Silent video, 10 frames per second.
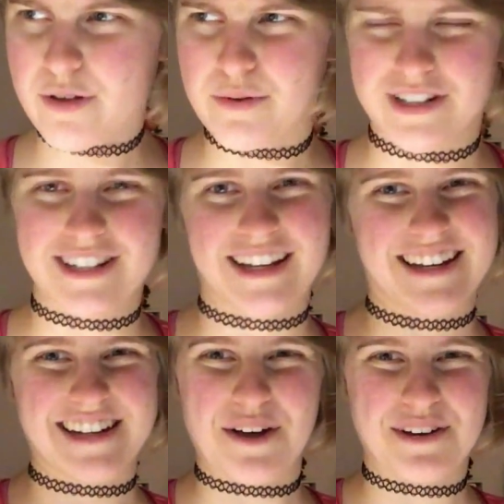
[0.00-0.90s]
which is like
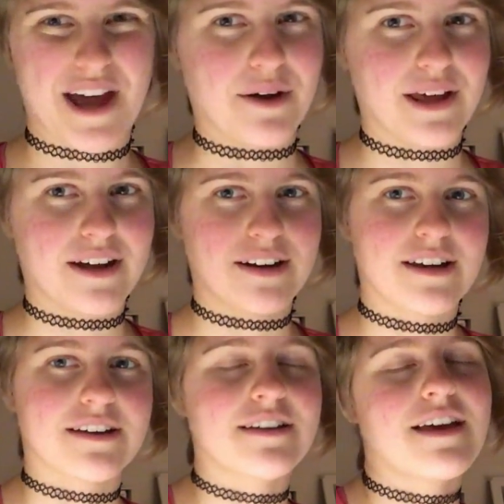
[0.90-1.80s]
a downtown
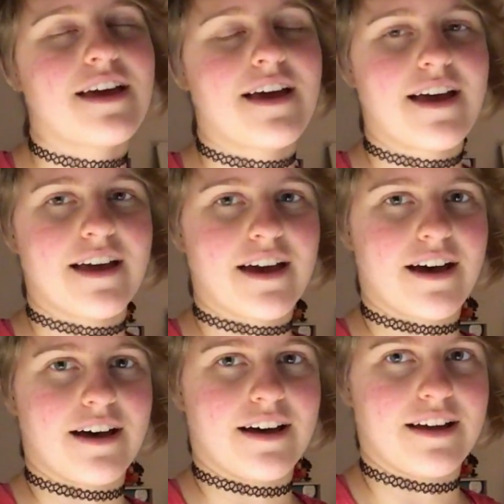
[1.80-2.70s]
area,
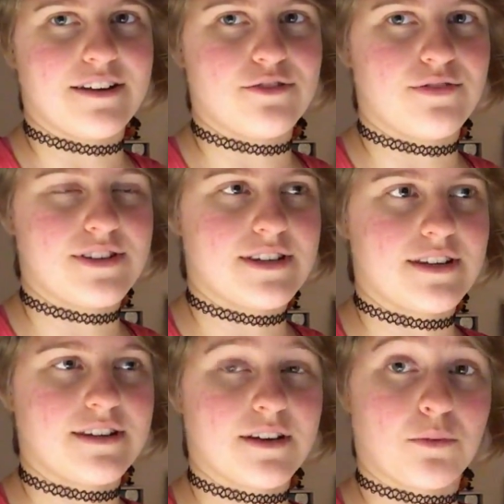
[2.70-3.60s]
to
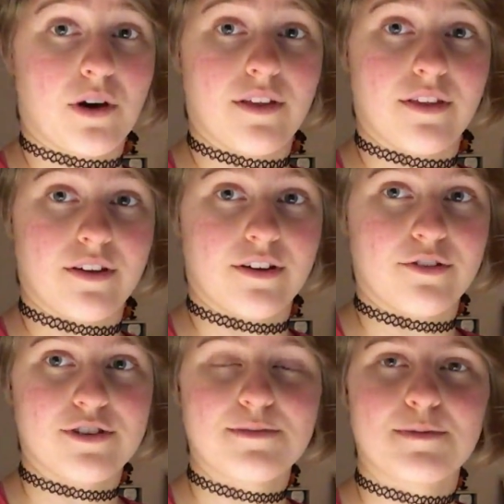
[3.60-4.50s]
visit the
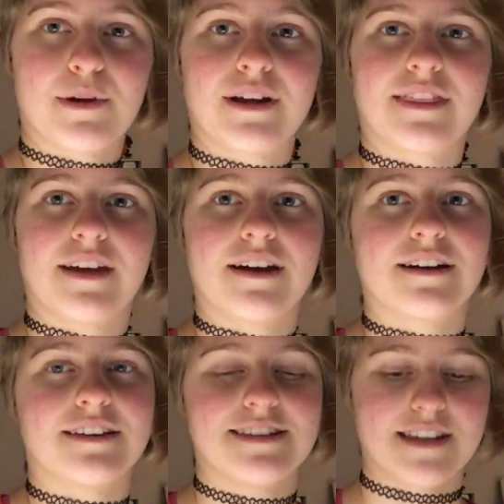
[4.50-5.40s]
Christmas market
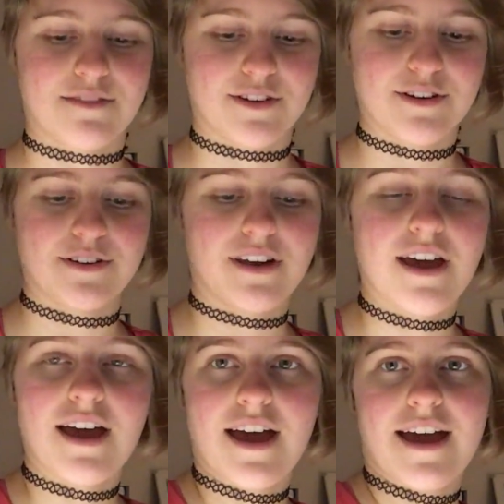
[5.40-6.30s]
there this afternoon.
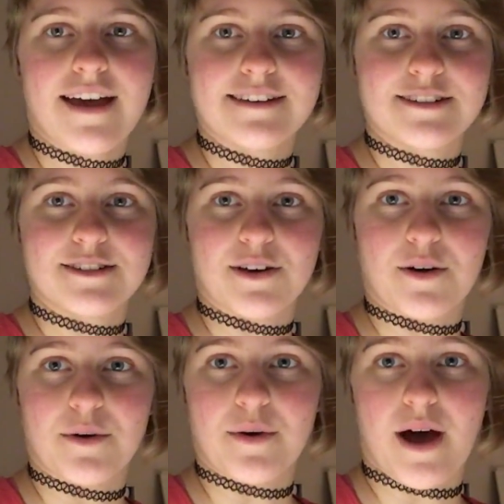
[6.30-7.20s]

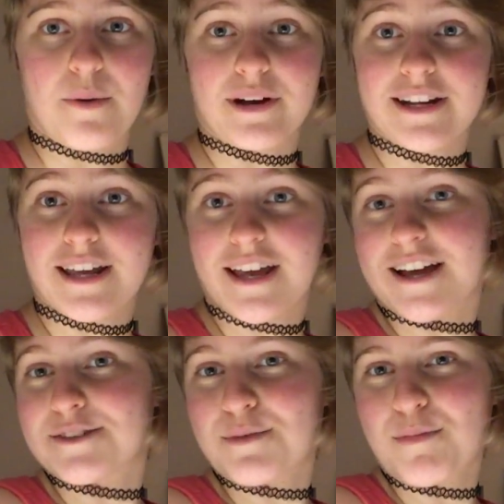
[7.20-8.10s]
So I want to take you
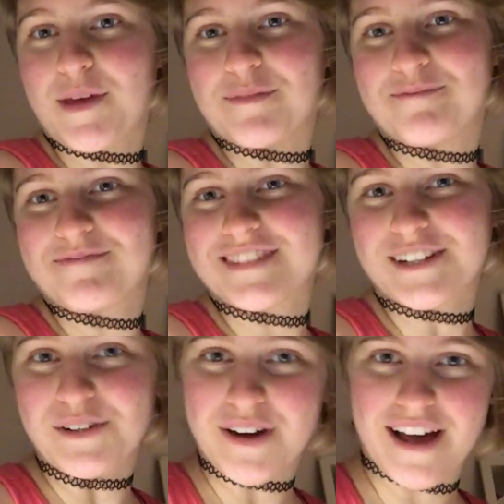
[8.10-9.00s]
guys with me.
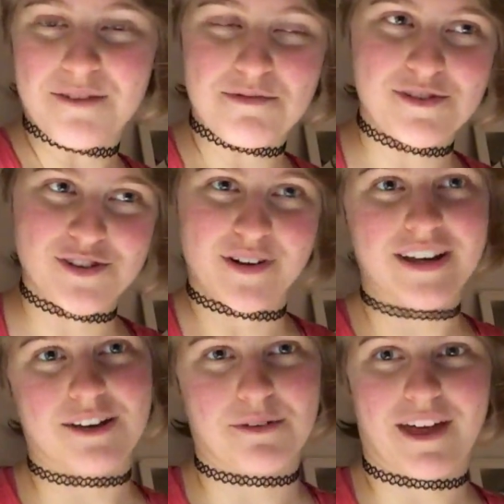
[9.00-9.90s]
So I hope you
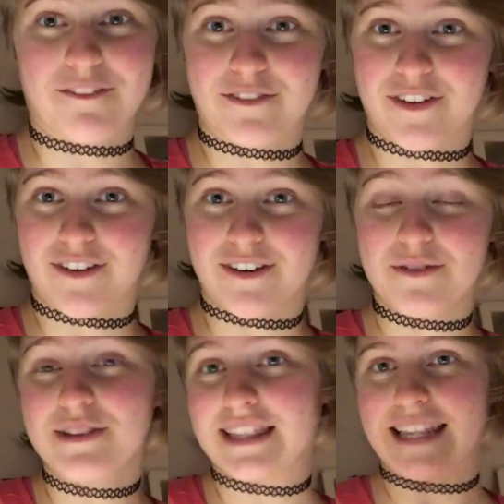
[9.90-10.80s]
enjoy, and without further
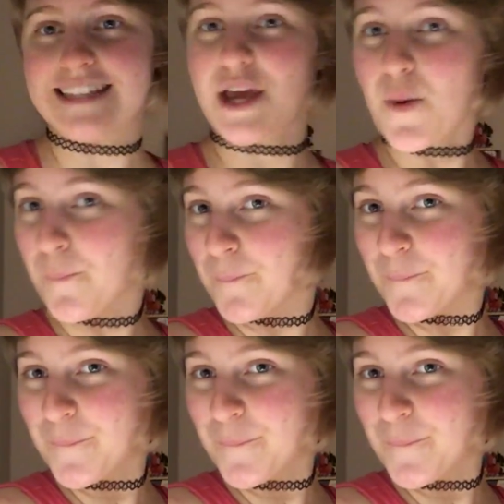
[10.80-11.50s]
ado, let's go.